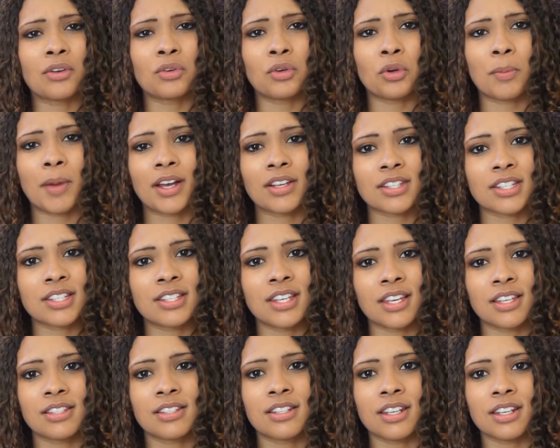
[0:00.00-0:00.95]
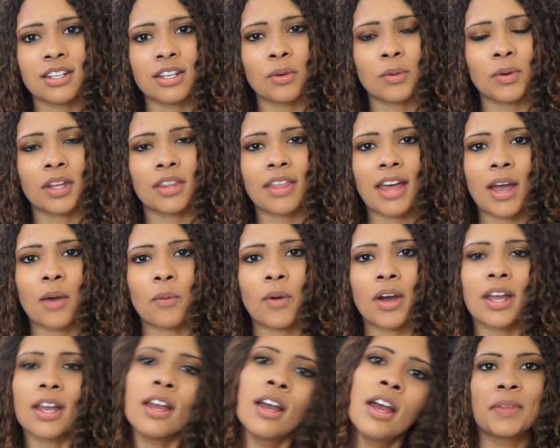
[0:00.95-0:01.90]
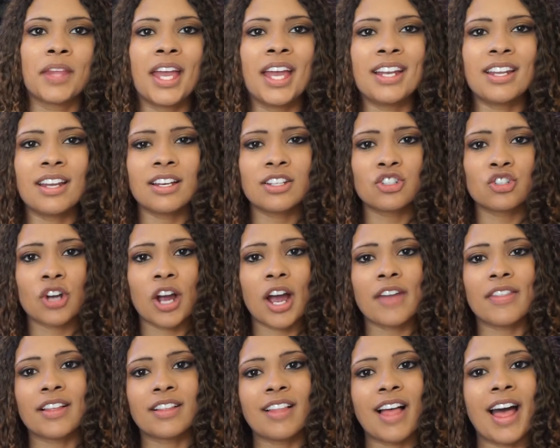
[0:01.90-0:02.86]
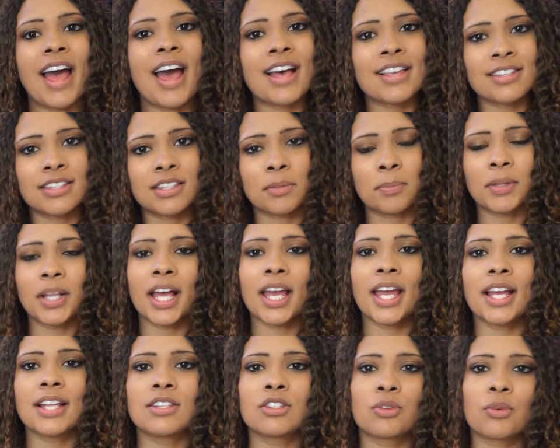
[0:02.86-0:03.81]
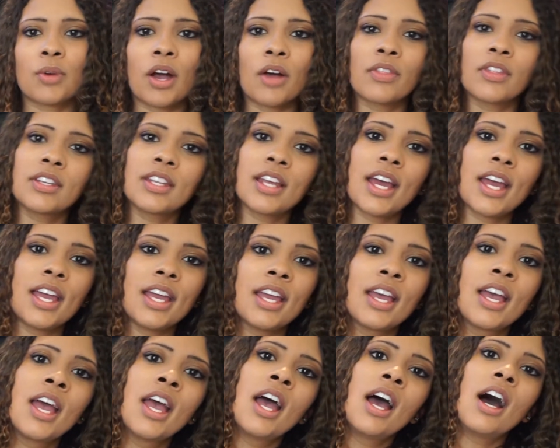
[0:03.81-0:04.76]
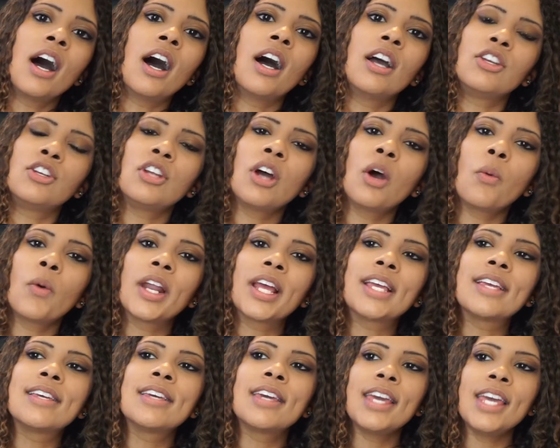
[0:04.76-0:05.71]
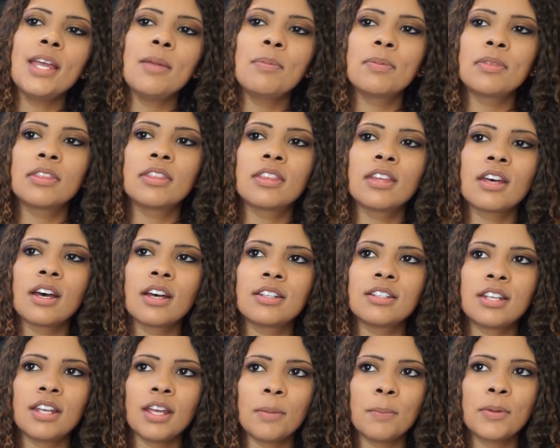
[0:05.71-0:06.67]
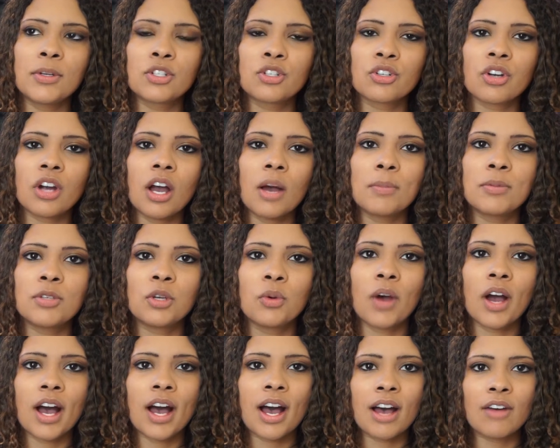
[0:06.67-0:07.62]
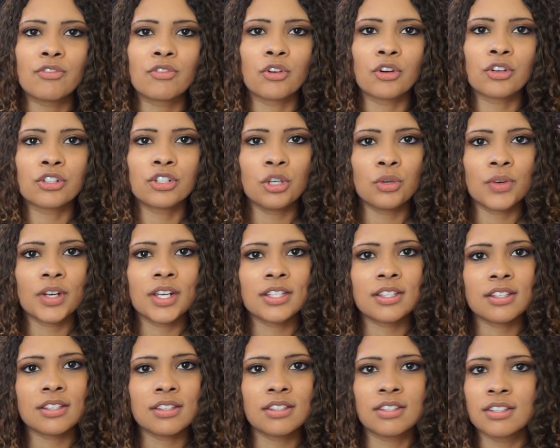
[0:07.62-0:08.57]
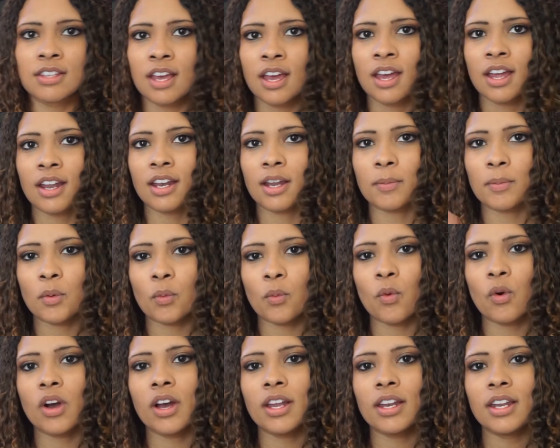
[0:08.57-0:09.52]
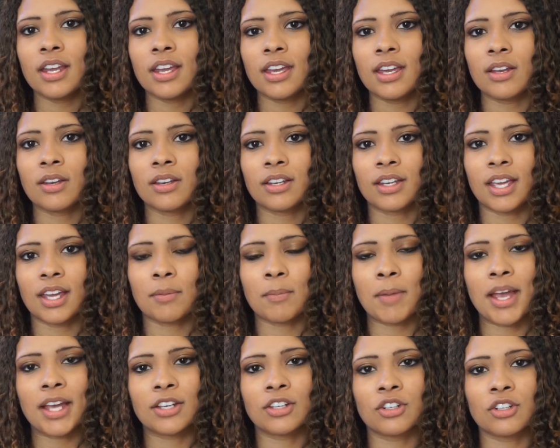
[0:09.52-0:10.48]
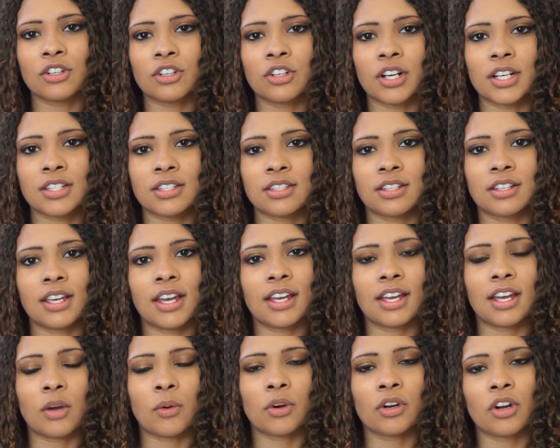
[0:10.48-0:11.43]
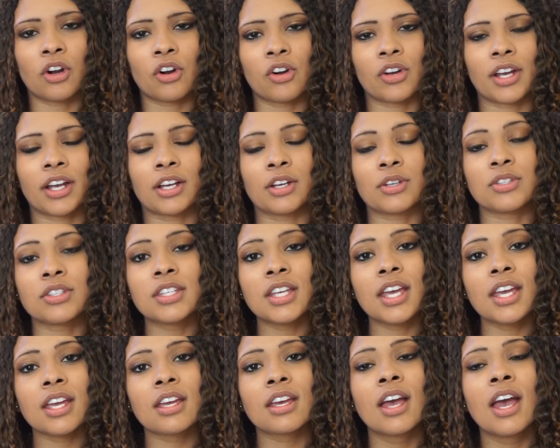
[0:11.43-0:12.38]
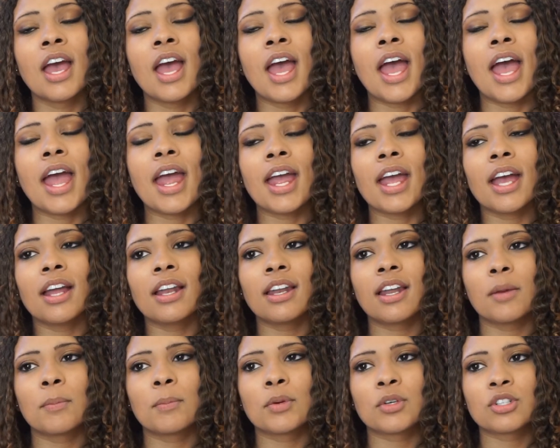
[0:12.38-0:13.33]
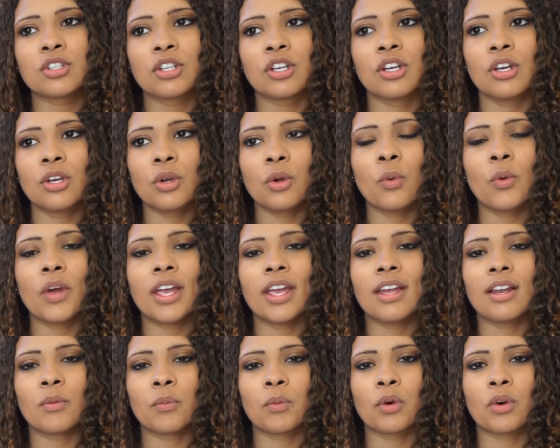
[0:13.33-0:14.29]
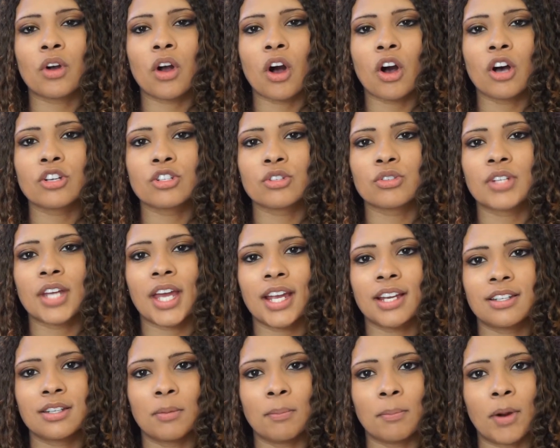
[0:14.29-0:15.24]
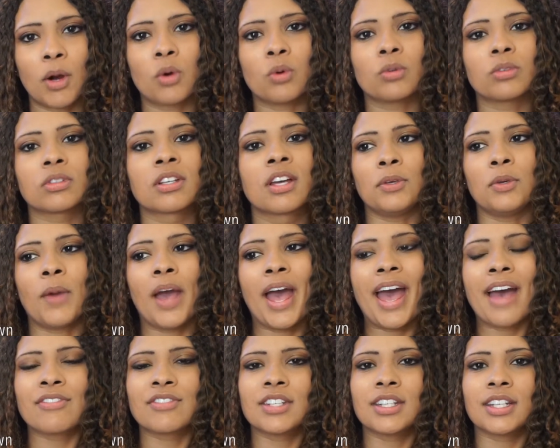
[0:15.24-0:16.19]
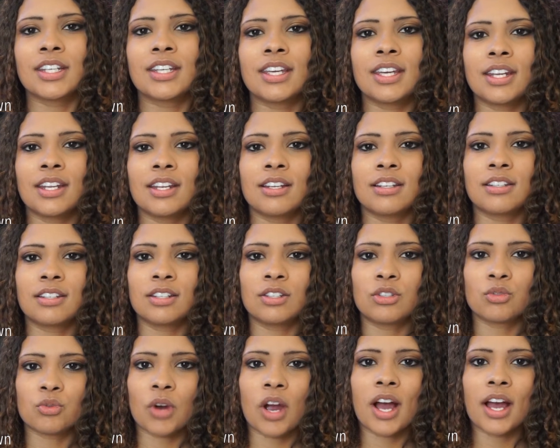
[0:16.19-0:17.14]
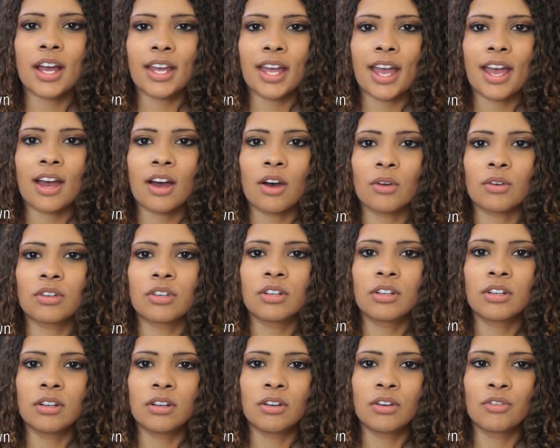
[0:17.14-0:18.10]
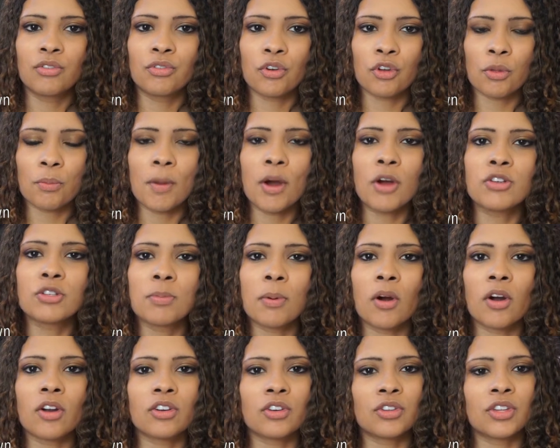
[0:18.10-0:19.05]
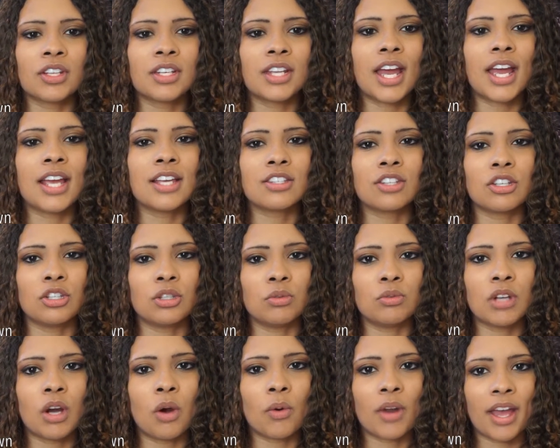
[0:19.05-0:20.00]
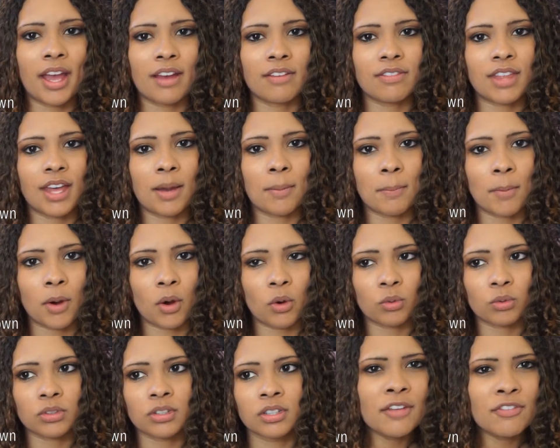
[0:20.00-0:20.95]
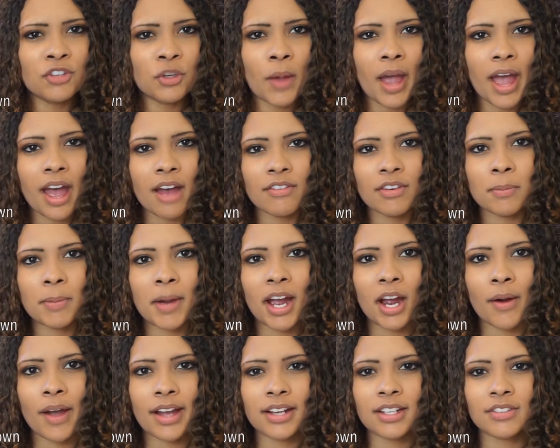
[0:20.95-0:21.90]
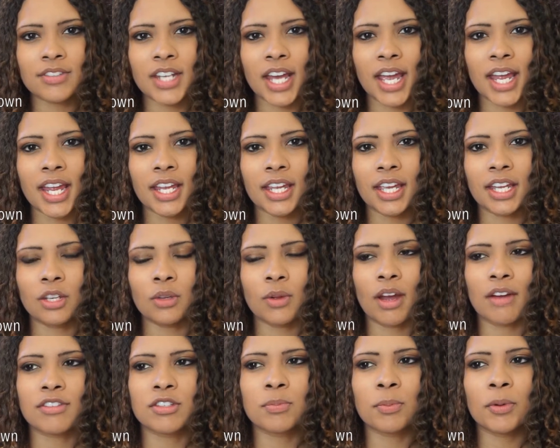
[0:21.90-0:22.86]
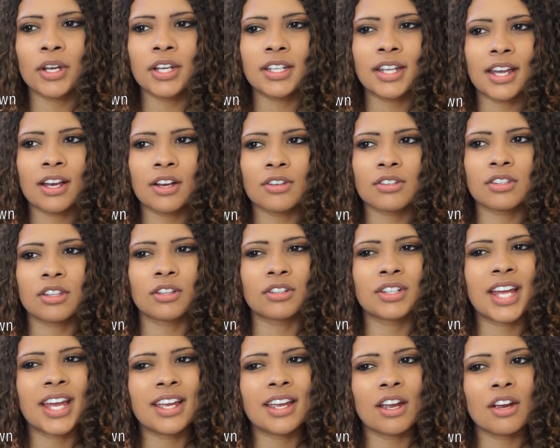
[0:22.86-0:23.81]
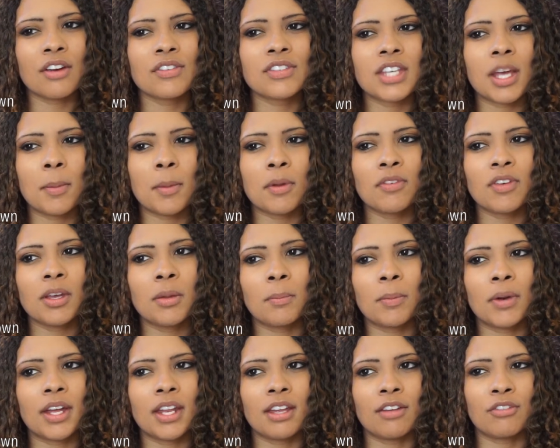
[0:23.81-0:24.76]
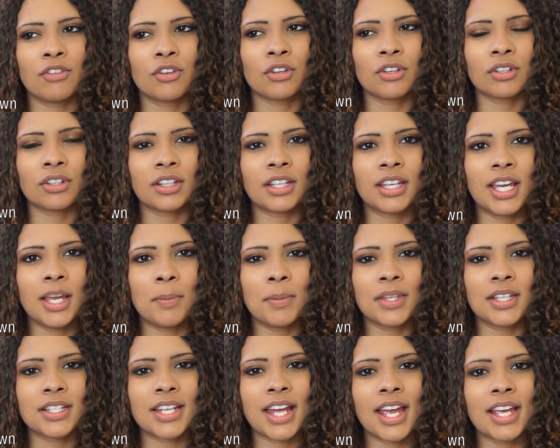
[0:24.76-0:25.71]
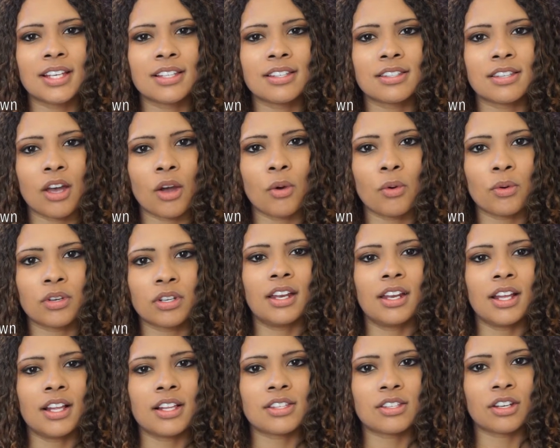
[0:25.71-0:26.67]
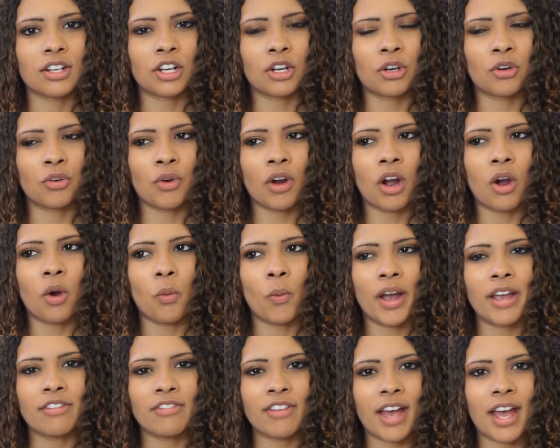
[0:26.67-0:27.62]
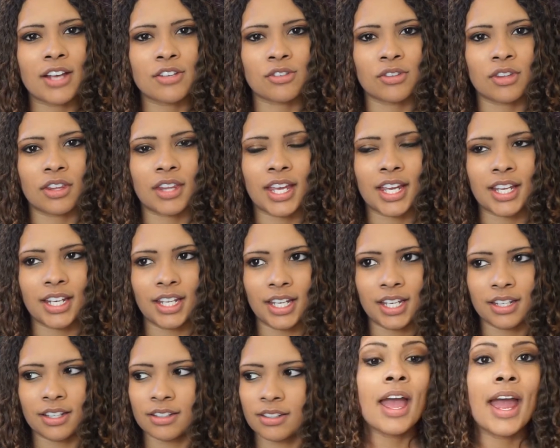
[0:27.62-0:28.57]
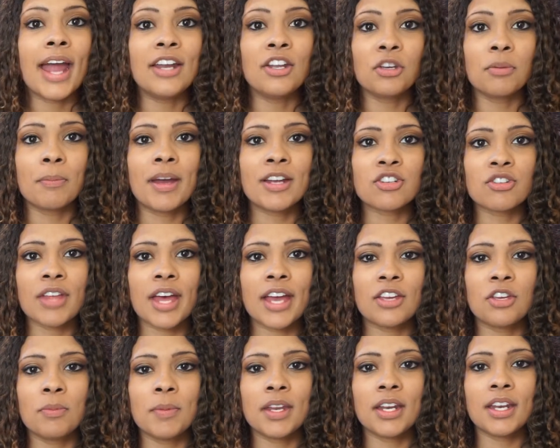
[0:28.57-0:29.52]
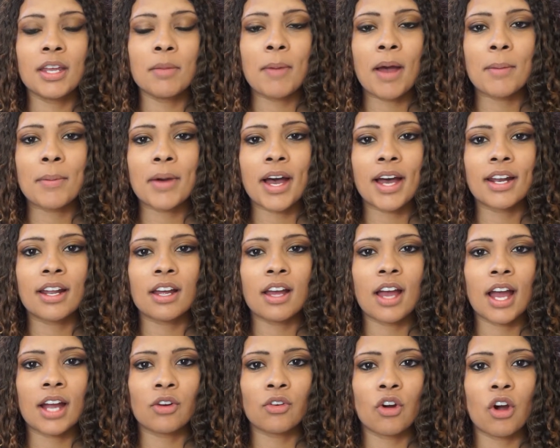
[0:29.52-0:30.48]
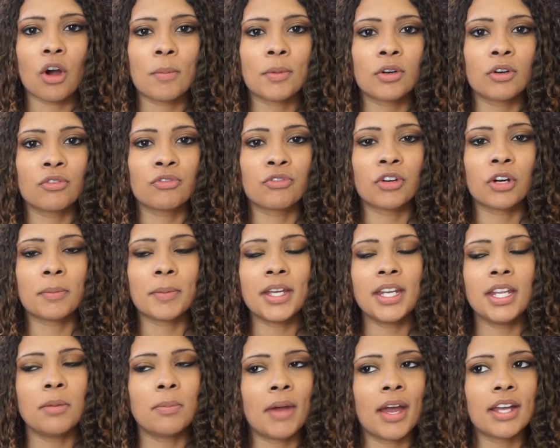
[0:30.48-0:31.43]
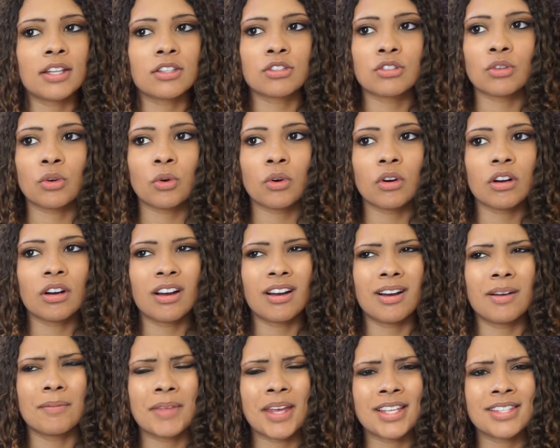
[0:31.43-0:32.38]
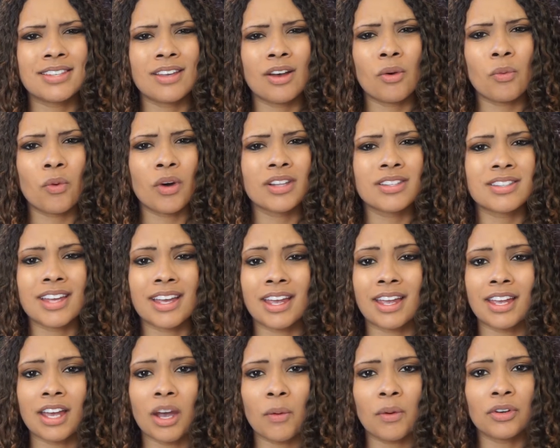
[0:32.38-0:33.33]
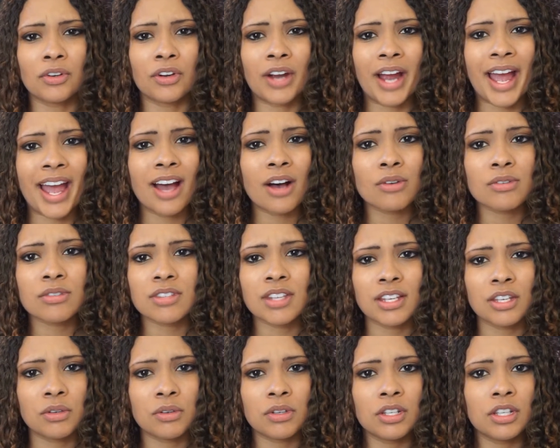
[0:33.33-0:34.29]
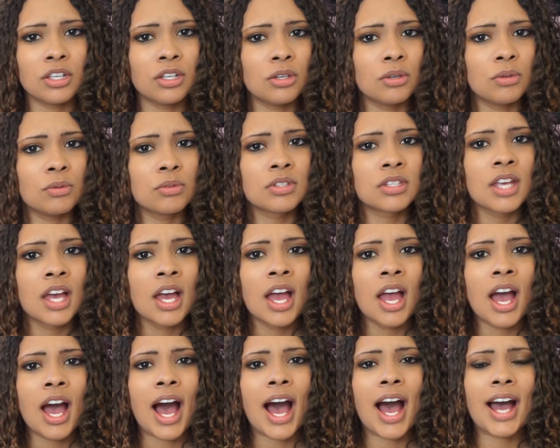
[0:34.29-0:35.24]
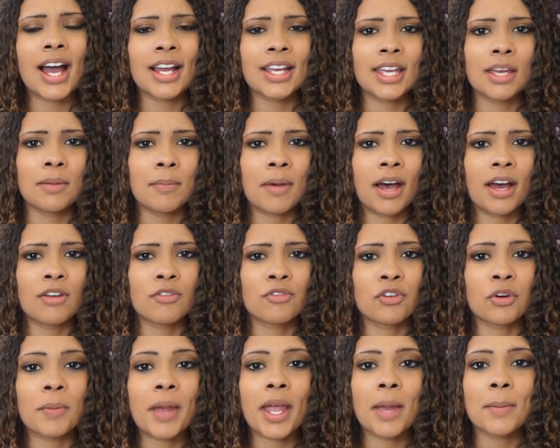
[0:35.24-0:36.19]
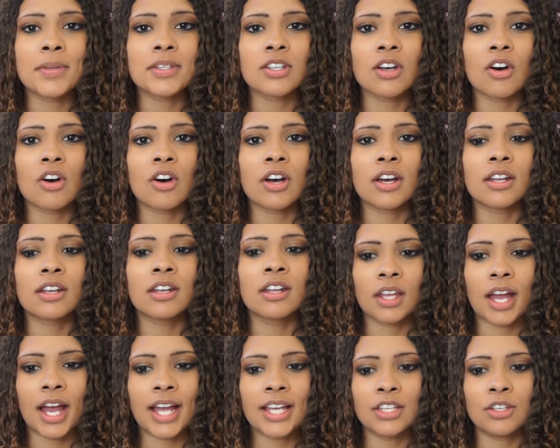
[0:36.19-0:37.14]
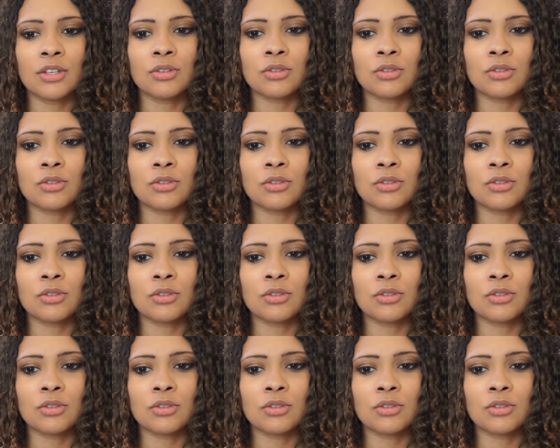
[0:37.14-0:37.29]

to about 60 doing it that way. It does dry the glass and the plants throughout the day. You don't want to keep the temperature up too high for two reasons. Number one, it can make your Crested Gecko or Gargoyle Gecko sick. And number two, it will cause your tank to mold. You have to get it to dry out for the most part during the day so you don't have that mold. If you have a bioactive tank and you have springtails, they'll take care of some of it, but if you're keeping the tank soaked, it's going to grow way faster than they can eat it. And you can measure that humidity by buying a hygrometer from any pet store. They sell ones that can go in your house that you can use. I get mine from Amazon. I use